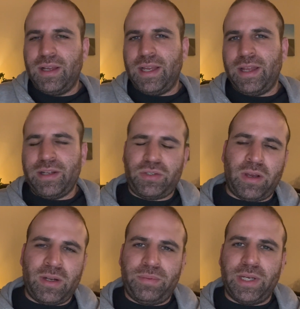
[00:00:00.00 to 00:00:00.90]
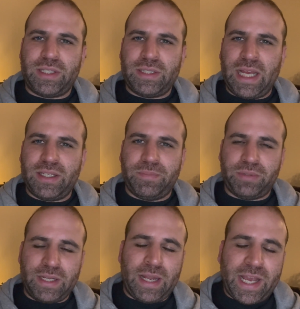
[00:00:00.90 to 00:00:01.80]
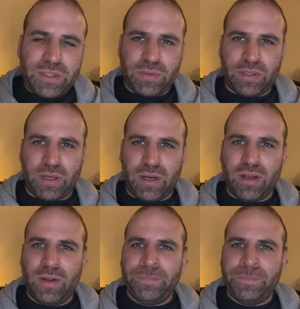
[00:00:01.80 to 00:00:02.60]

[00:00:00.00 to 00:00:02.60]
and is trying to play nice with her,